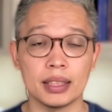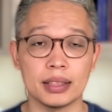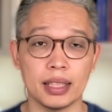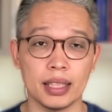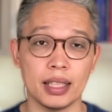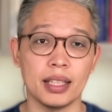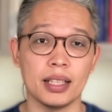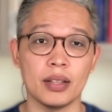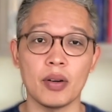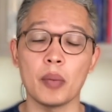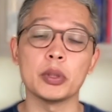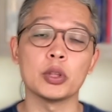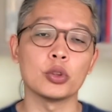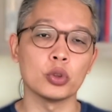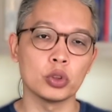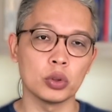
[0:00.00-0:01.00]
It is
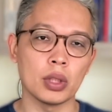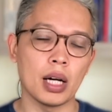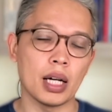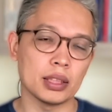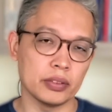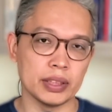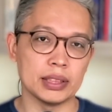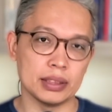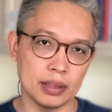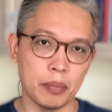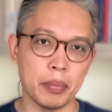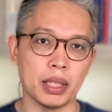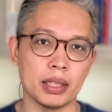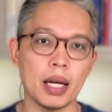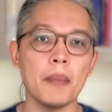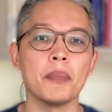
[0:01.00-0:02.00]
normal that we often
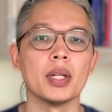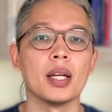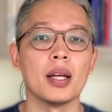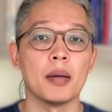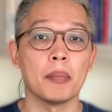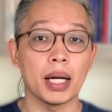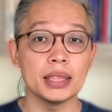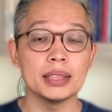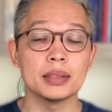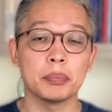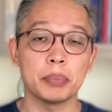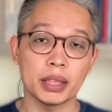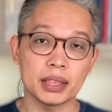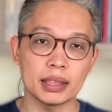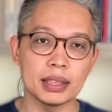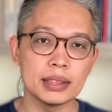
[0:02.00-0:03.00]
ignore some symptoms
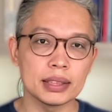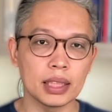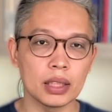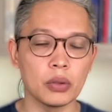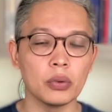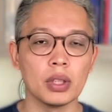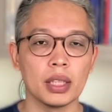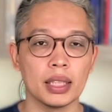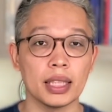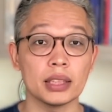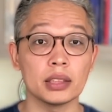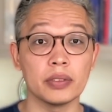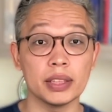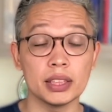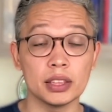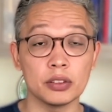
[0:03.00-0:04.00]
thinking they are
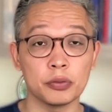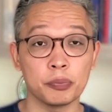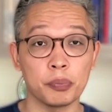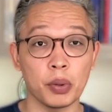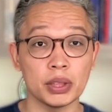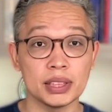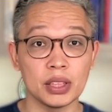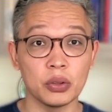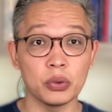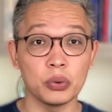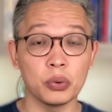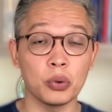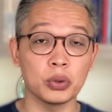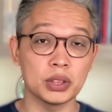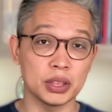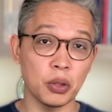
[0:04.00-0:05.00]
temporary, but
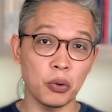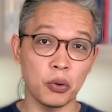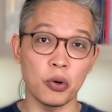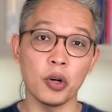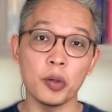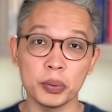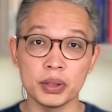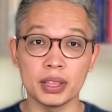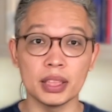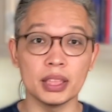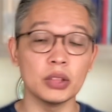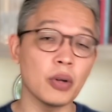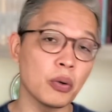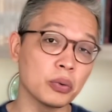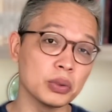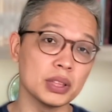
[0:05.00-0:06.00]
when it comes to
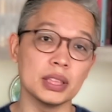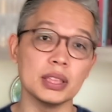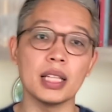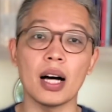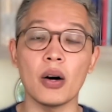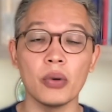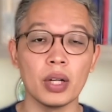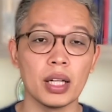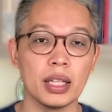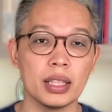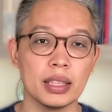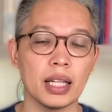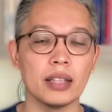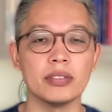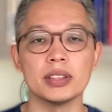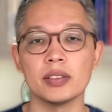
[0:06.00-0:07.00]
cancer, every
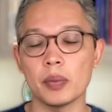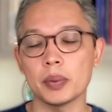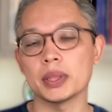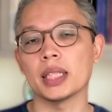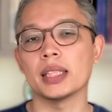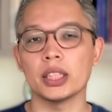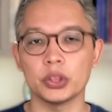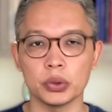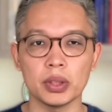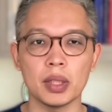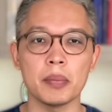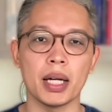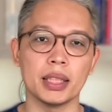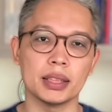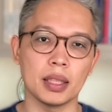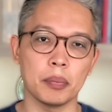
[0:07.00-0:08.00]
day makes a difference.